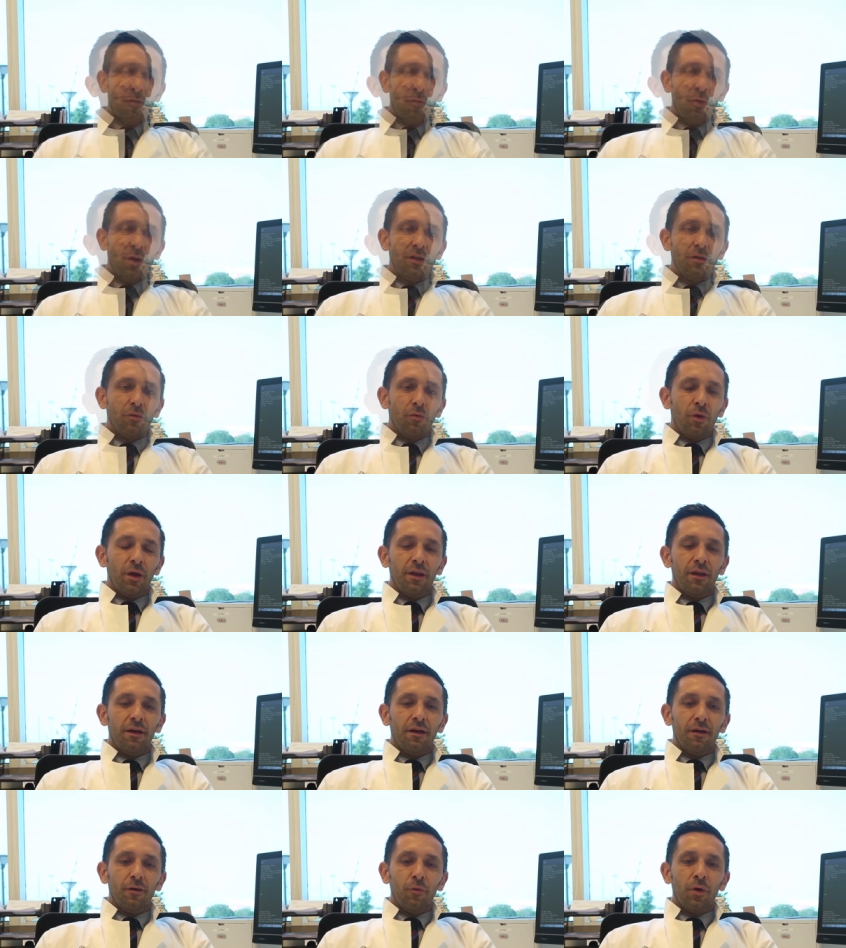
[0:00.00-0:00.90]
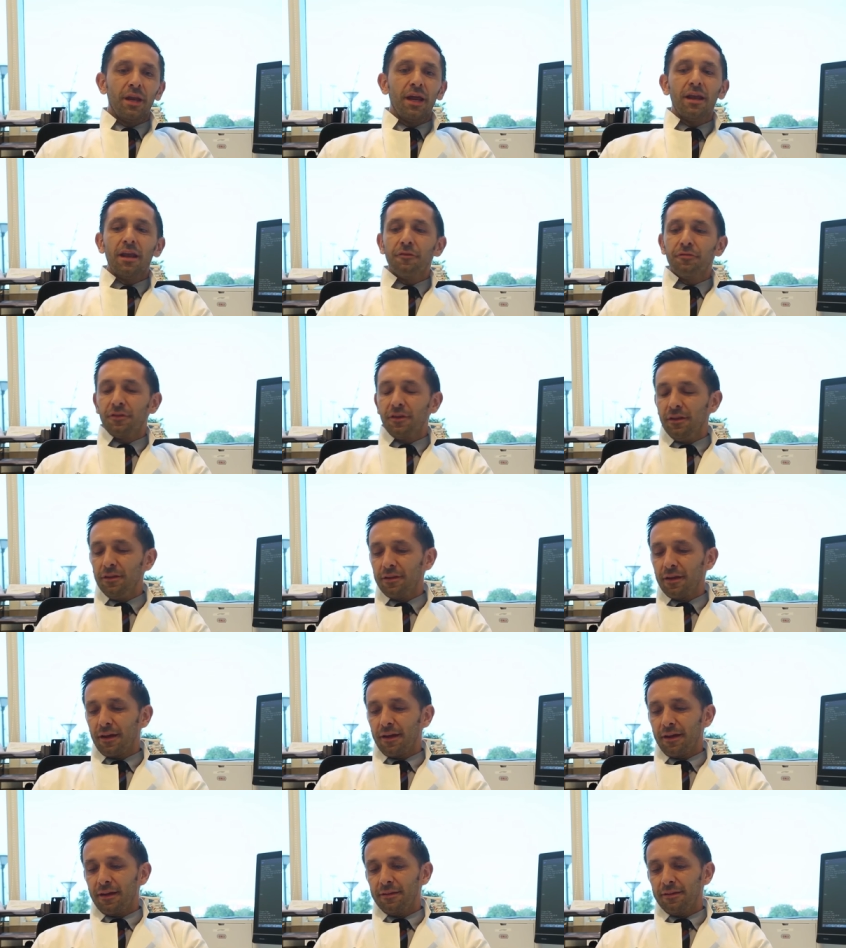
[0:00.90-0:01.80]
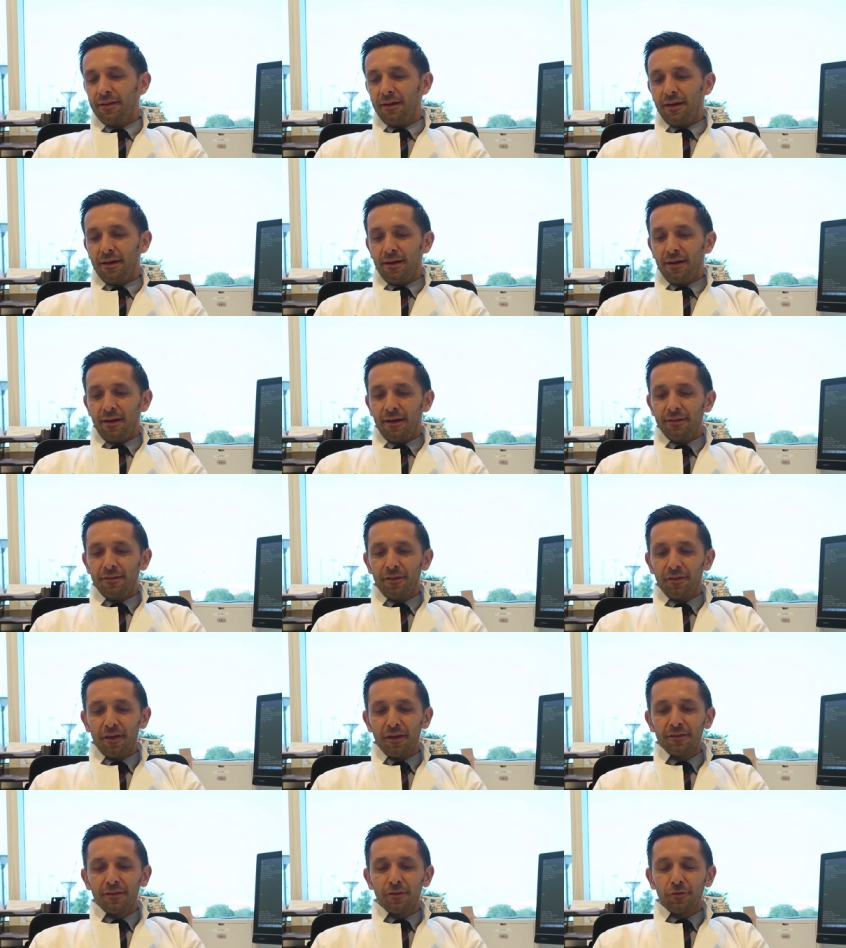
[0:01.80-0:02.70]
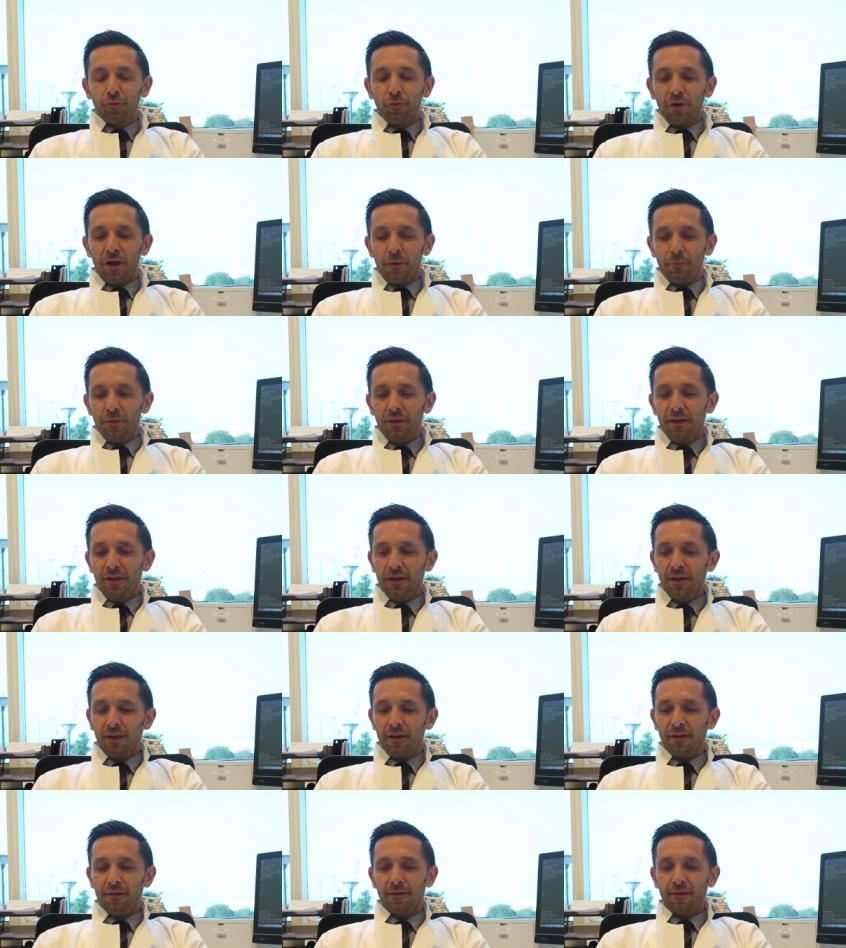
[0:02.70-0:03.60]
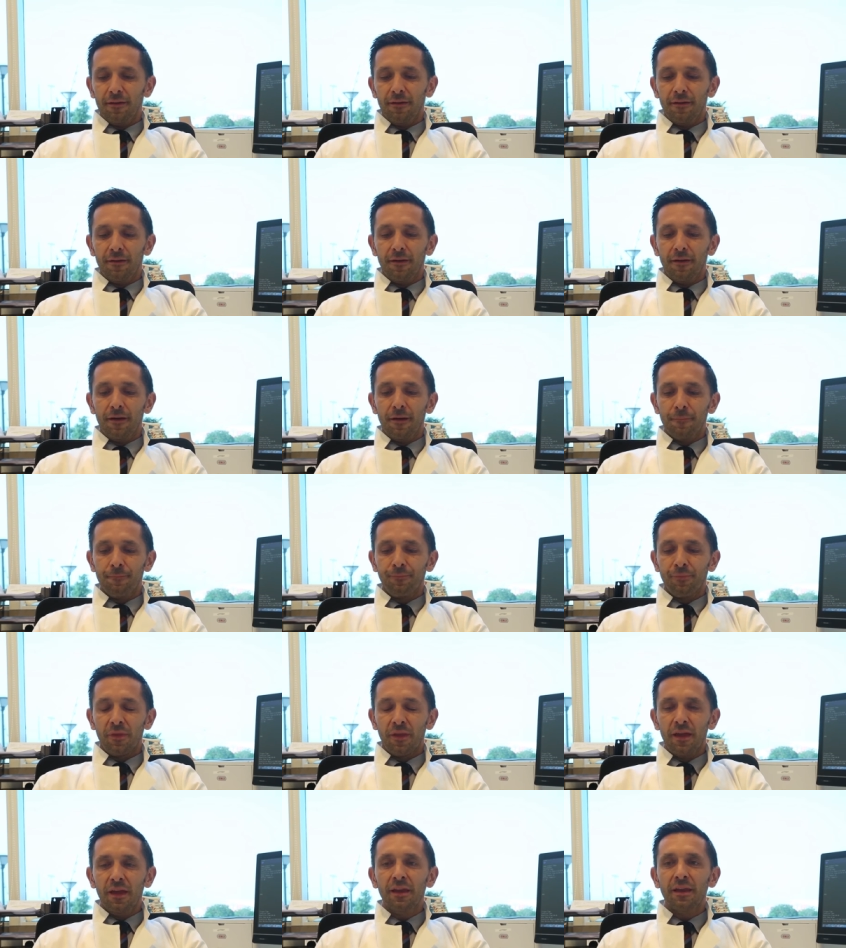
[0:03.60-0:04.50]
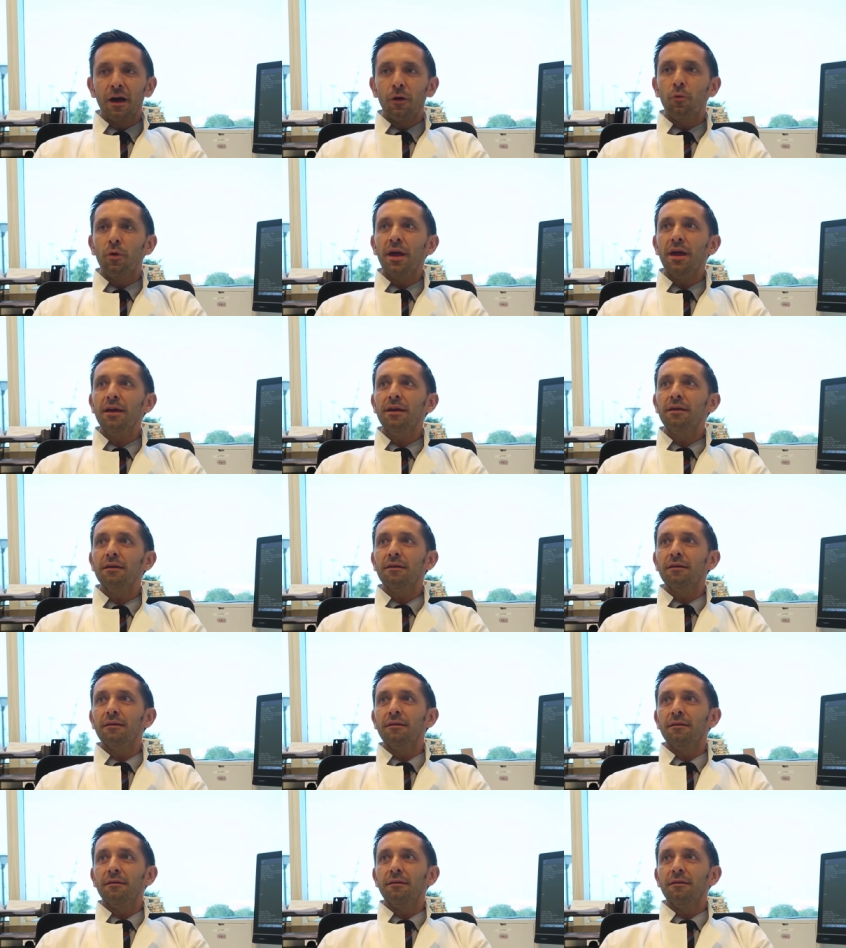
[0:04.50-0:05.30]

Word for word: When, when, uh, when I left Inter and uh, I decided to come here, um, in a way,